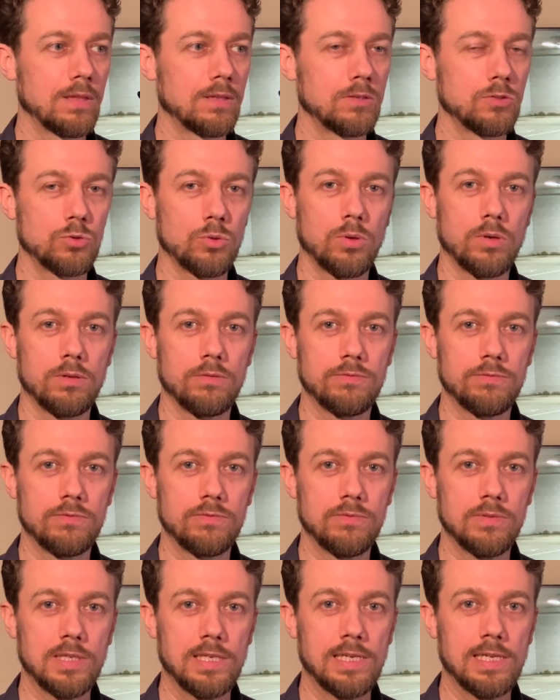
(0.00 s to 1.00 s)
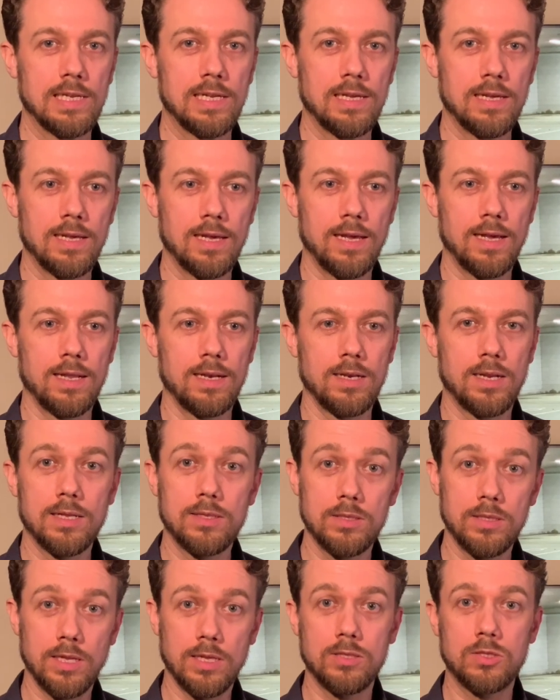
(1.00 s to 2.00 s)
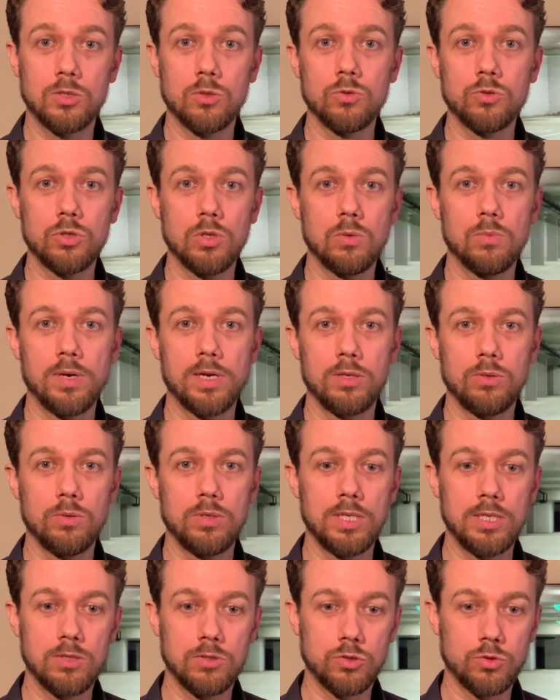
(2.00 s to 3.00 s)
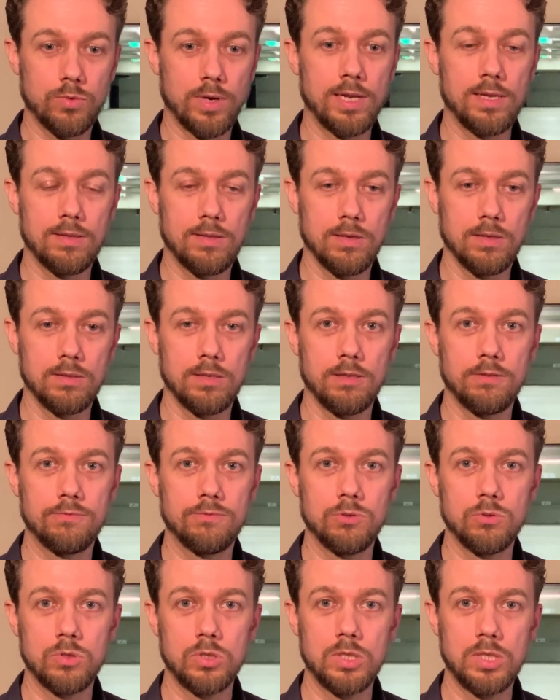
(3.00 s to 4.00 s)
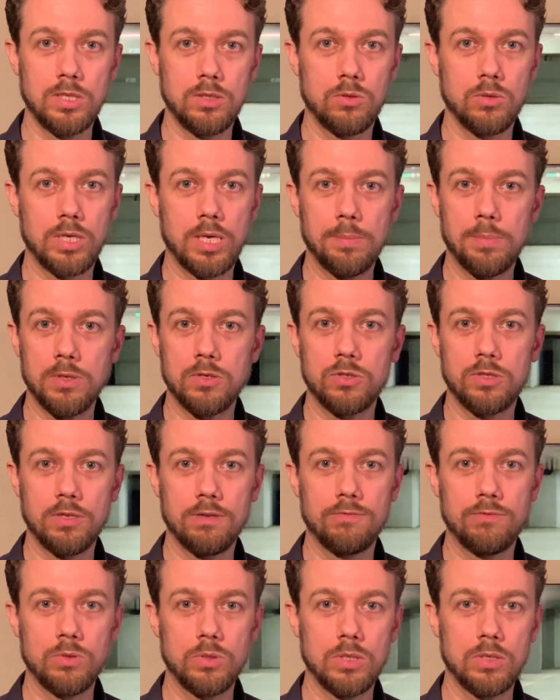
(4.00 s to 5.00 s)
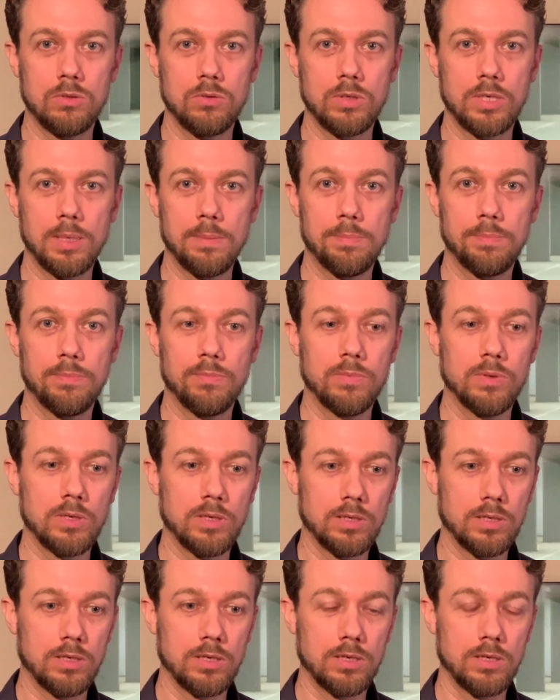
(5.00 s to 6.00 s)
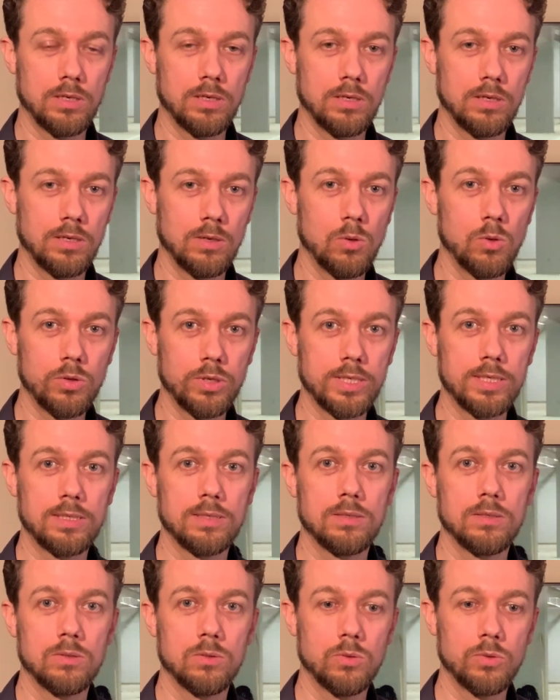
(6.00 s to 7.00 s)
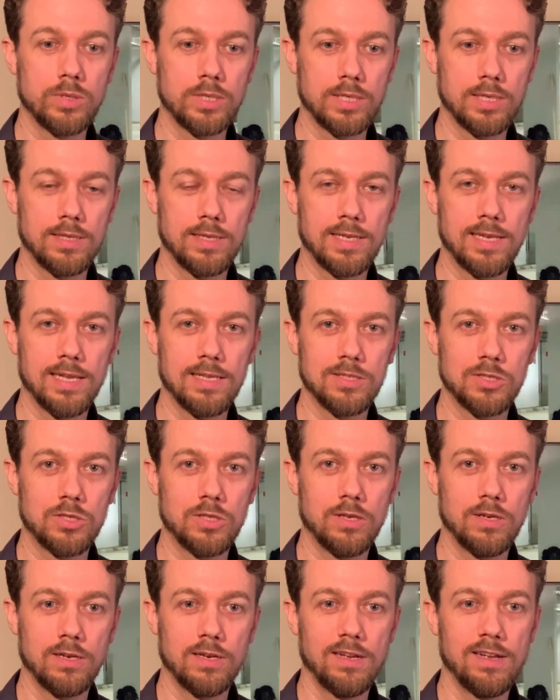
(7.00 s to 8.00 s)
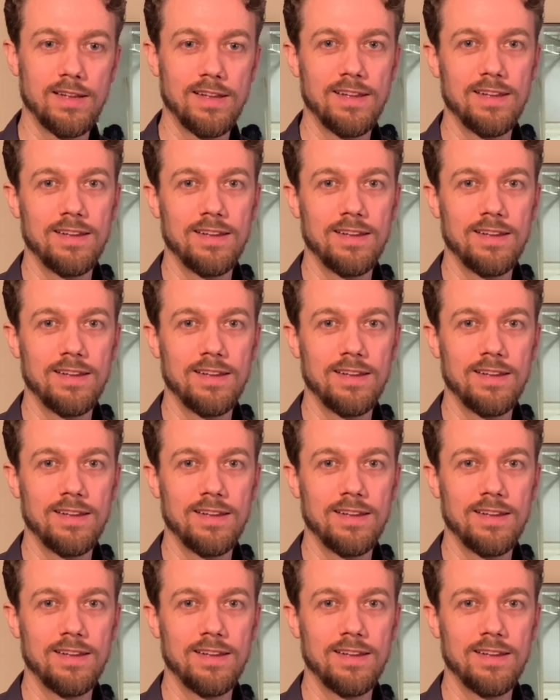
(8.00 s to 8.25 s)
sort of. And that's also when you need strength on that foot. You need to keep it stiff. You need to keep holding it against the